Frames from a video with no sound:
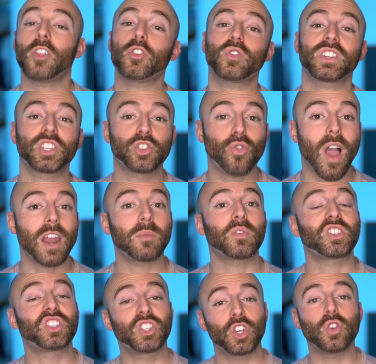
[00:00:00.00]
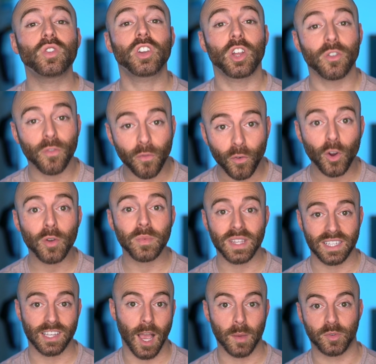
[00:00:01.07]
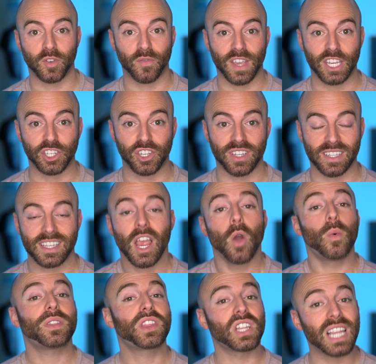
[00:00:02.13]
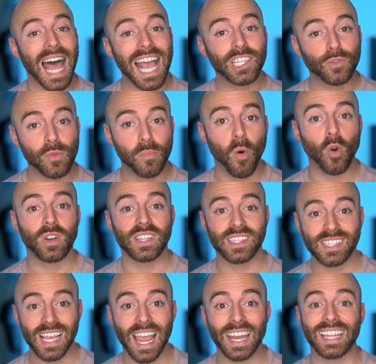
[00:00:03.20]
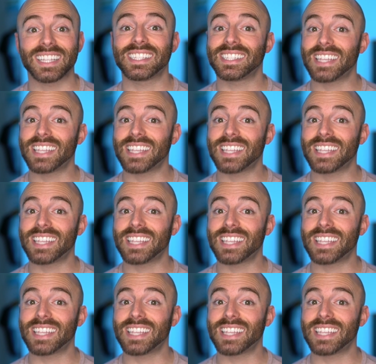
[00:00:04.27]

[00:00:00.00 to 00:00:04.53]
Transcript: Other astronomers soon confirmed these observations, with the last reported sighting in